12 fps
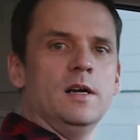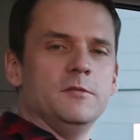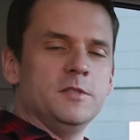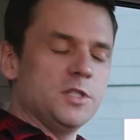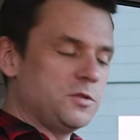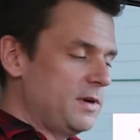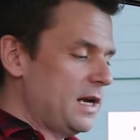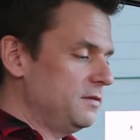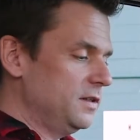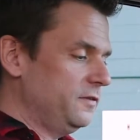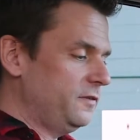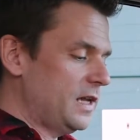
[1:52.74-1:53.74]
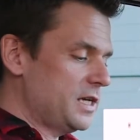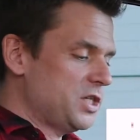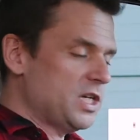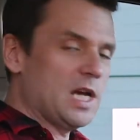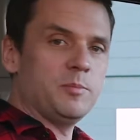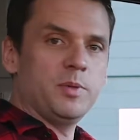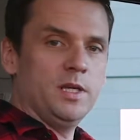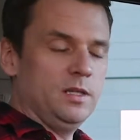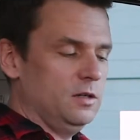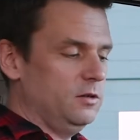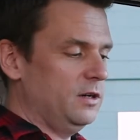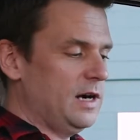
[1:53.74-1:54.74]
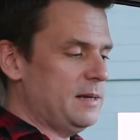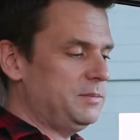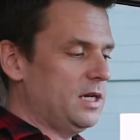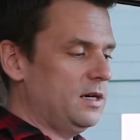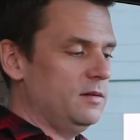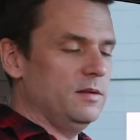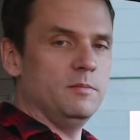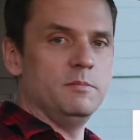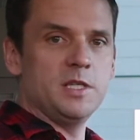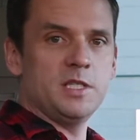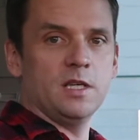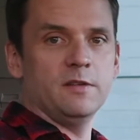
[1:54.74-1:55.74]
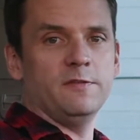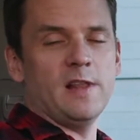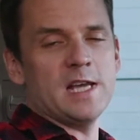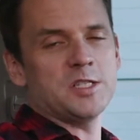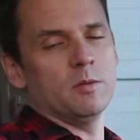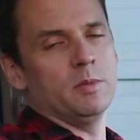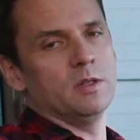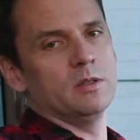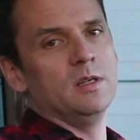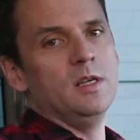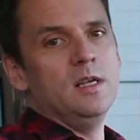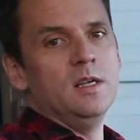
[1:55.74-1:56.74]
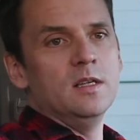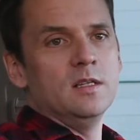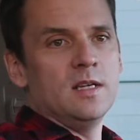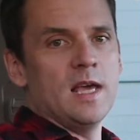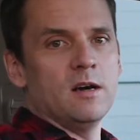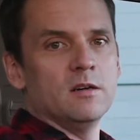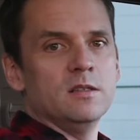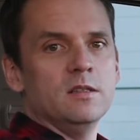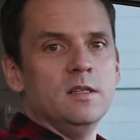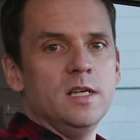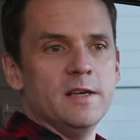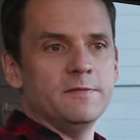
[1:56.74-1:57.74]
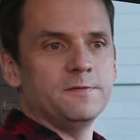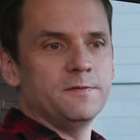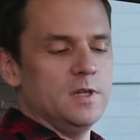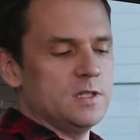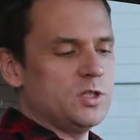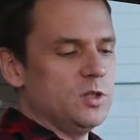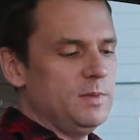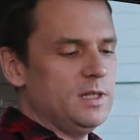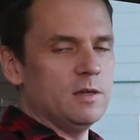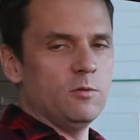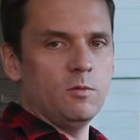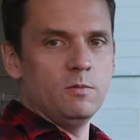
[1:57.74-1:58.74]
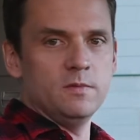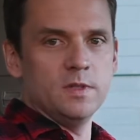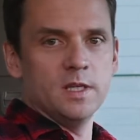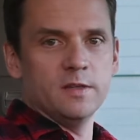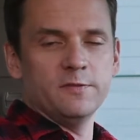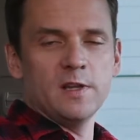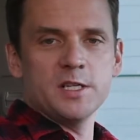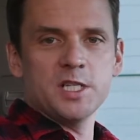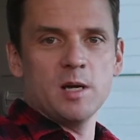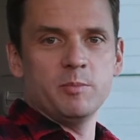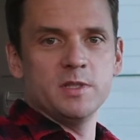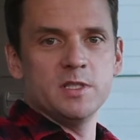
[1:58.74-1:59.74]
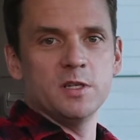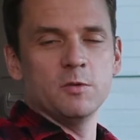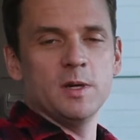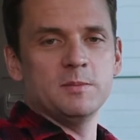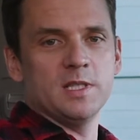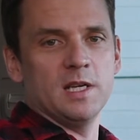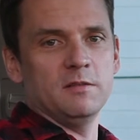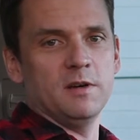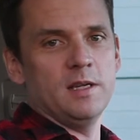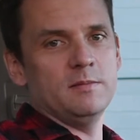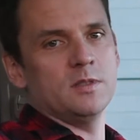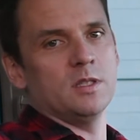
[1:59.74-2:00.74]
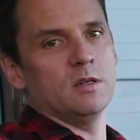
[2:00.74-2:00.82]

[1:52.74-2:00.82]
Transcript: All right, we just ran over to the fly shop. We grabbed our missing Flashabou. Now, assuming the fly shop is your website, right?